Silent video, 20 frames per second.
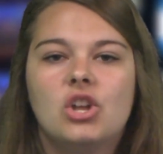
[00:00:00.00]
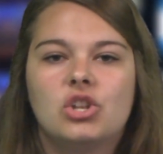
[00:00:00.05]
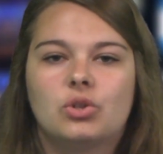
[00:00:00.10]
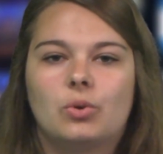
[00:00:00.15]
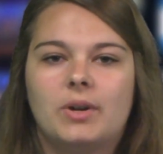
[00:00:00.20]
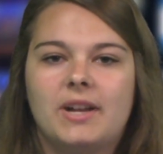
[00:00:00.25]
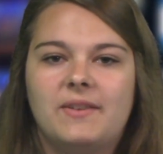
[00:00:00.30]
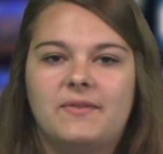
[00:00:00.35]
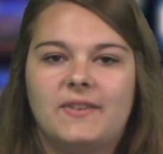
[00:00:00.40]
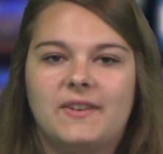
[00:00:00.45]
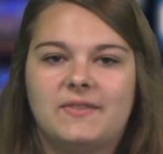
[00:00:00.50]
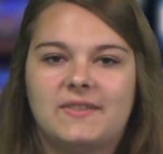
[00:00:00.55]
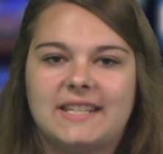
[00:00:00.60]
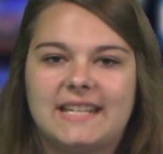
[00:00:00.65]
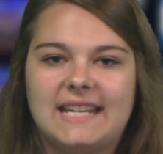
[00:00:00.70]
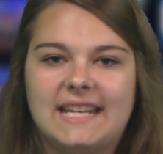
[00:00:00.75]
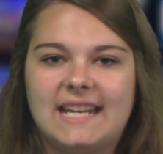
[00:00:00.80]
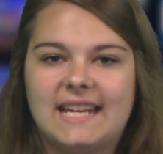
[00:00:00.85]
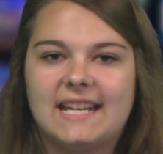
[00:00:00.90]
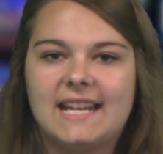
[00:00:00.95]

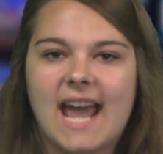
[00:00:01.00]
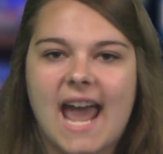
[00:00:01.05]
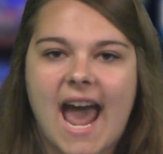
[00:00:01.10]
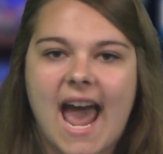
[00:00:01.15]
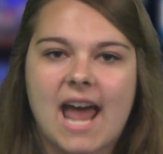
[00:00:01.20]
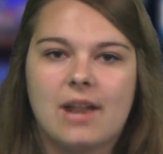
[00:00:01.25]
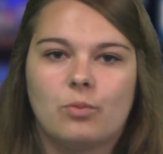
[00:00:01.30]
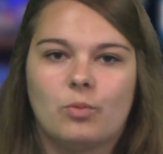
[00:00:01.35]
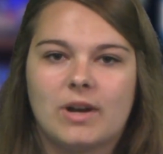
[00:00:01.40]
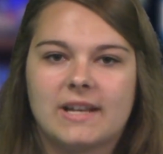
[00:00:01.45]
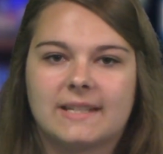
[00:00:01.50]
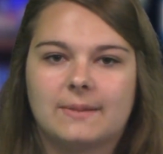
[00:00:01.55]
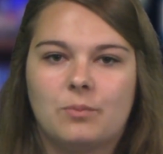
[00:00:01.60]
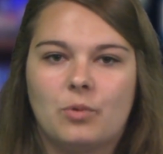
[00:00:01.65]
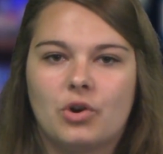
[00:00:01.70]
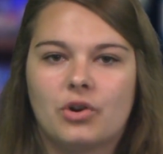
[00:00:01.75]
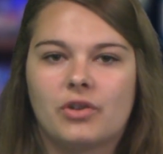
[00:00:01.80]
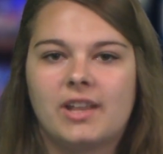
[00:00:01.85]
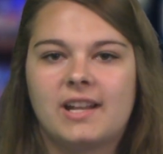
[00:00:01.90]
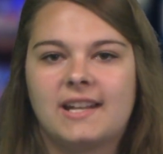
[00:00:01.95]
2015 at
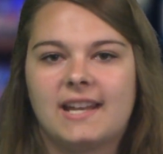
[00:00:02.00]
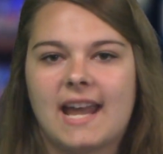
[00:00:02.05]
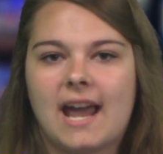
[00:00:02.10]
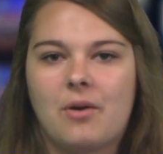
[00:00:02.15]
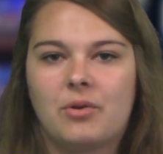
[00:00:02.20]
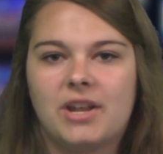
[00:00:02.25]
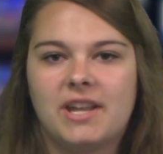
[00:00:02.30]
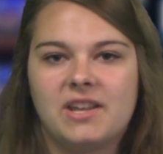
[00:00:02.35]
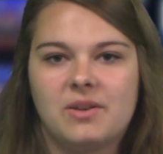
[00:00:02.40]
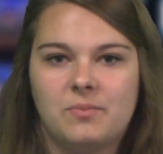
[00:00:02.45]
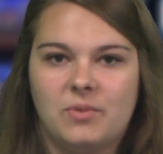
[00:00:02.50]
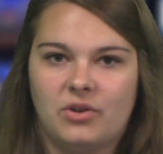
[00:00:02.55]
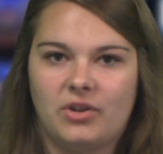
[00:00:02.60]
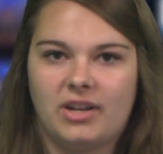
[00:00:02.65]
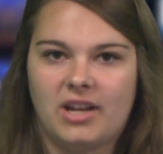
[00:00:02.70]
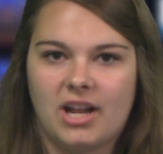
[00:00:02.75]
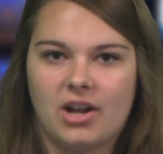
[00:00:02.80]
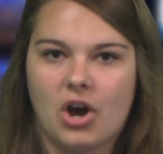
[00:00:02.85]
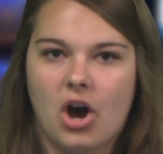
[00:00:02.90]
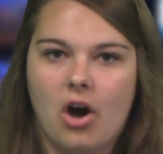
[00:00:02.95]
Westmoreland County
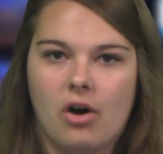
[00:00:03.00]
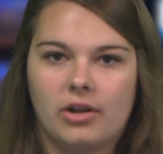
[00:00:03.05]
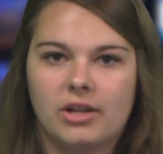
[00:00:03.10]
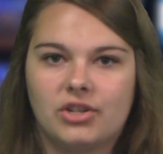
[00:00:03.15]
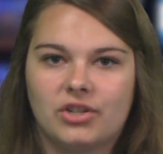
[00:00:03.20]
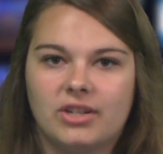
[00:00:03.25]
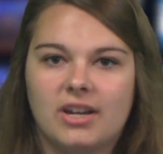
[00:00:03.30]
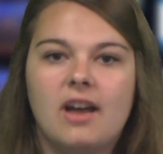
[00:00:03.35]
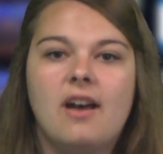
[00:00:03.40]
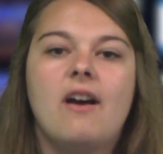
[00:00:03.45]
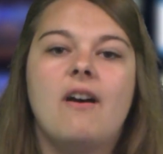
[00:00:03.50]
Community College,